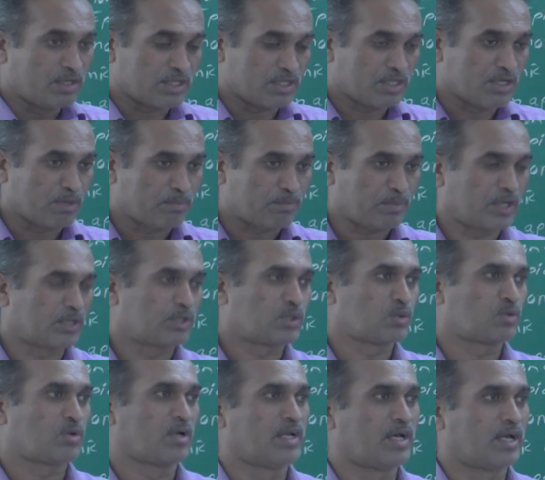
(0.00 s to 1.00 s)
in a
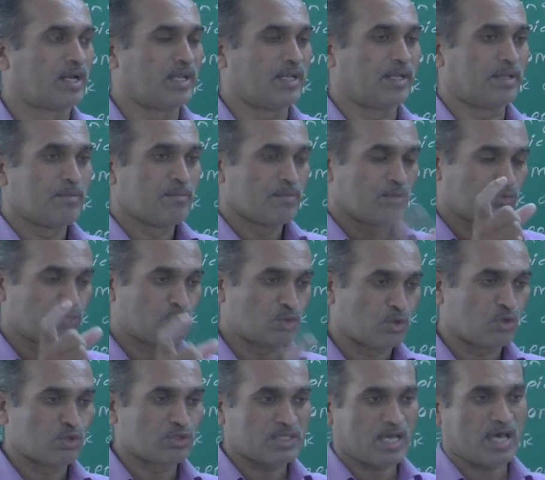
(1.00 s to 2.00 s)
particularly
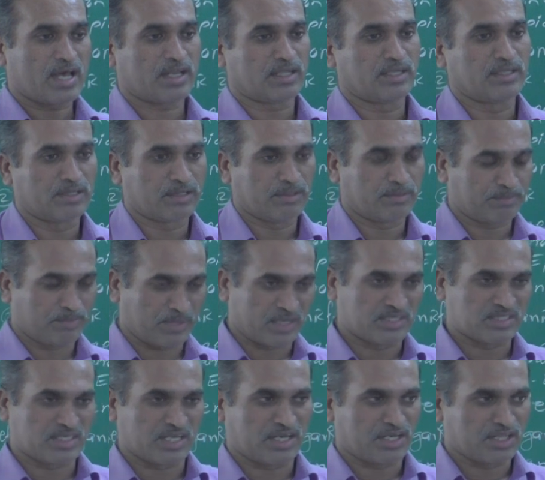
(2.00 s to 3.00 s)
those are
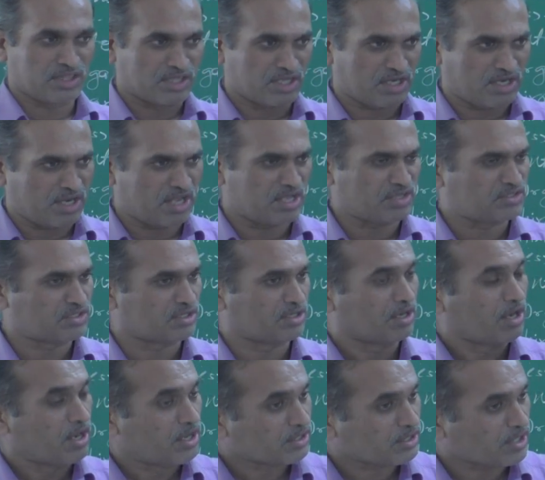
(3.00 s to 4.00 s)
present in the
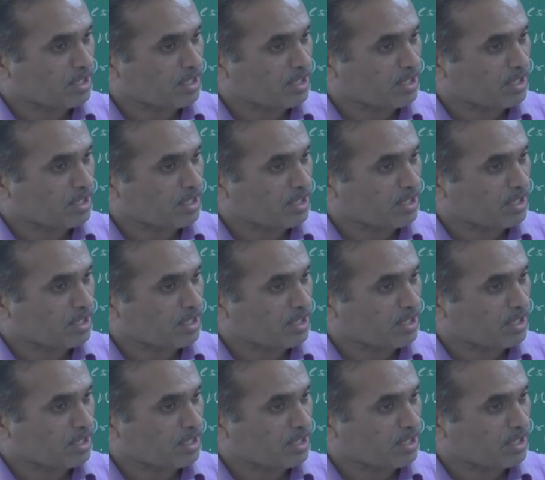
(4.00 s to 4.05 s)
nature.